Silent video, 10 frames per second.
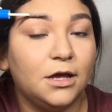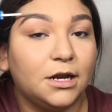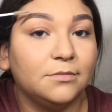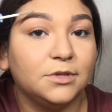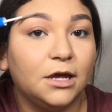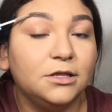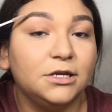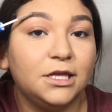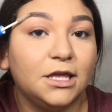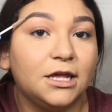and I'm not
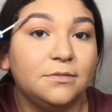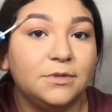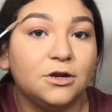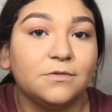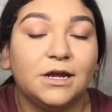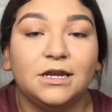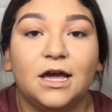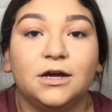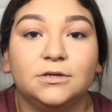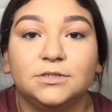looking at a mirror right
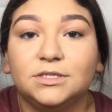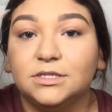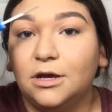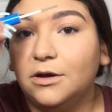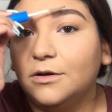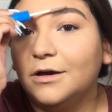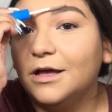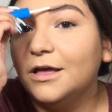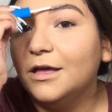now, so